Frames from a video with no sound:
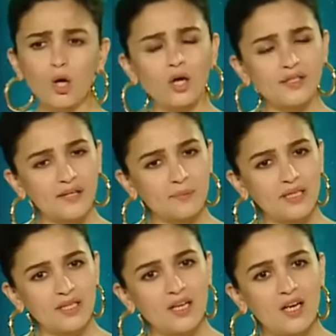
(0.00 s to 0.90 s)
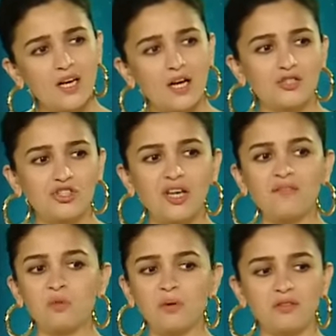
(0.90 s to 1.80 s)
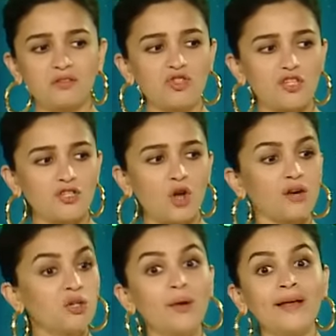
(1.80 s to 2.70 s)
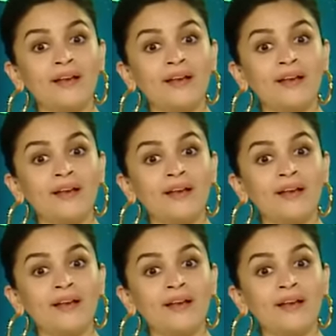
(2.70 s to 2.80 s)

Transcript: a lot can be achieved with just not doing